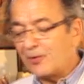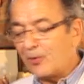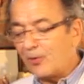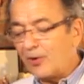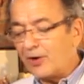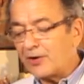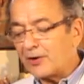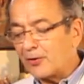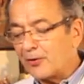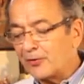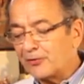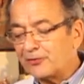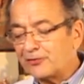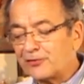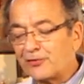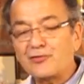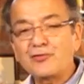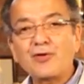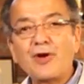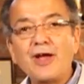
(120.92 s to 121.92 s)
in autos
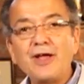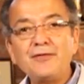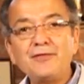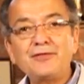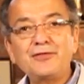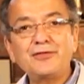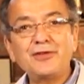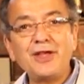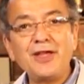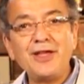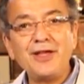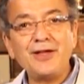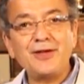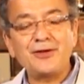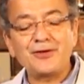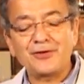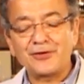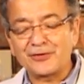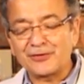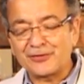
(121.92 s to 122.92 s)
to drive
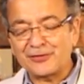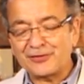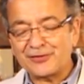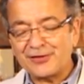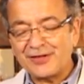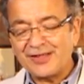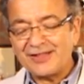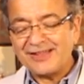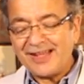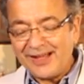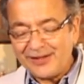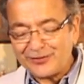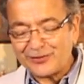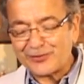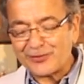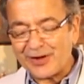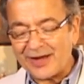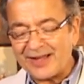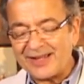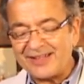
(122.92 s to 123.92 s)
sales.
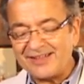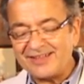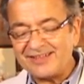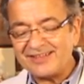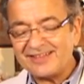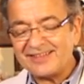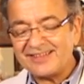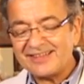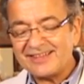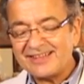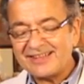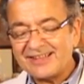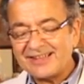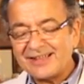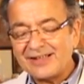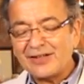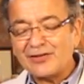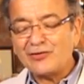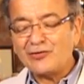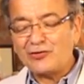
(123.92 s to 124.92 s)
That's right.
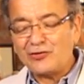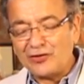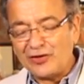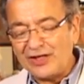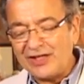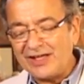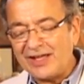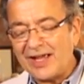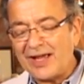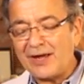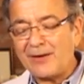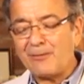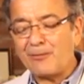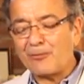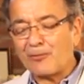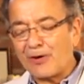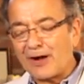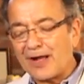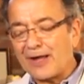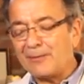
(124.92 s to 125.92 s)

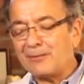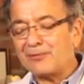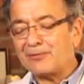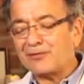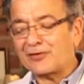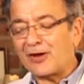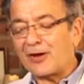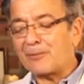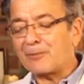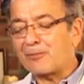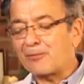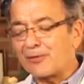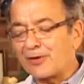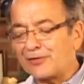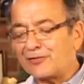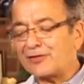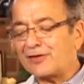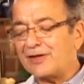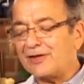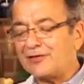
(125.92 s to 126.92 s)
GM ramps up
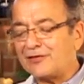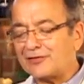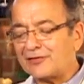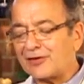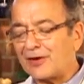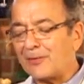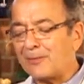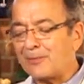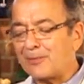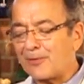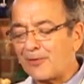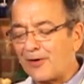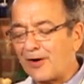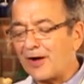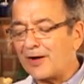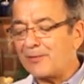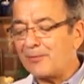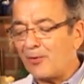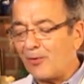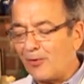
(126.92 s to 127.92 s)
risky
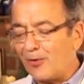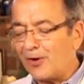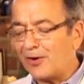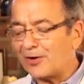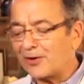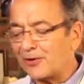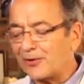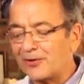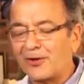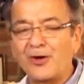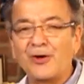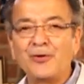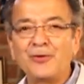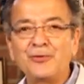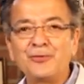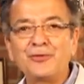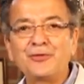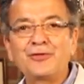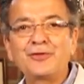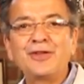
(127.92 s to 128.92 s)
subprime auto
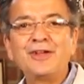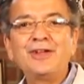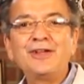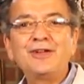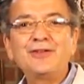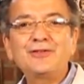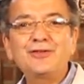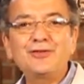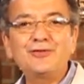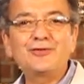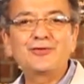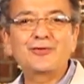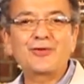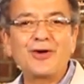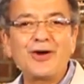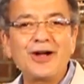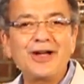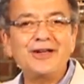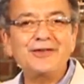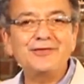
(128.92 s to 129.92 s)
loans to
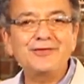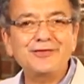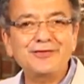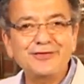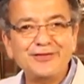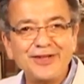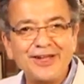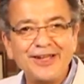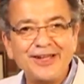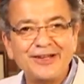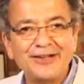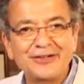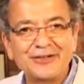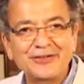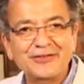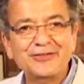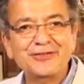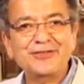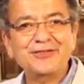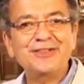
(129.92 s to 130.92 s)
drive
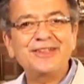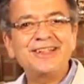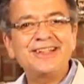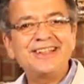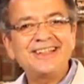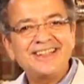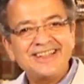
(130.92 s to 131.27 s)
sales.